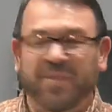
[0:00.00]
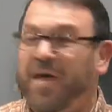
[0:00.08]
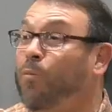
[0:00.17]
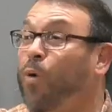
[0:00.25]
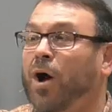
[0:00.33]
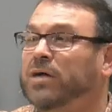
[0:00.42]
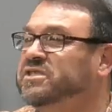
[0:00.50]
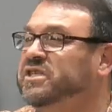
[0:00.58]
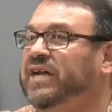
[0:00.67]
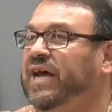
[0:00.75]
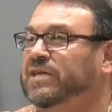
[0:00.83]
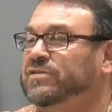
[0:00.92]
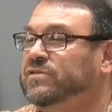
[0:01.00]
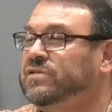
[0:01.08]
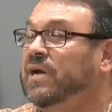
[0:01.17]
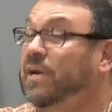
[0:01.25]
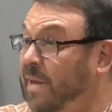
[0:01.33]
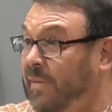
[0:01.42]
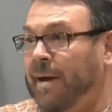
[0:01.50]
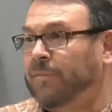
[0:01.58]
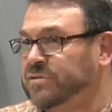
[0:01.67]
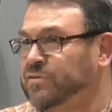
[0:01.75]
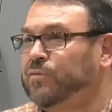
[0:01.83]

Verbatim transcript: They were all teenagers, and that was the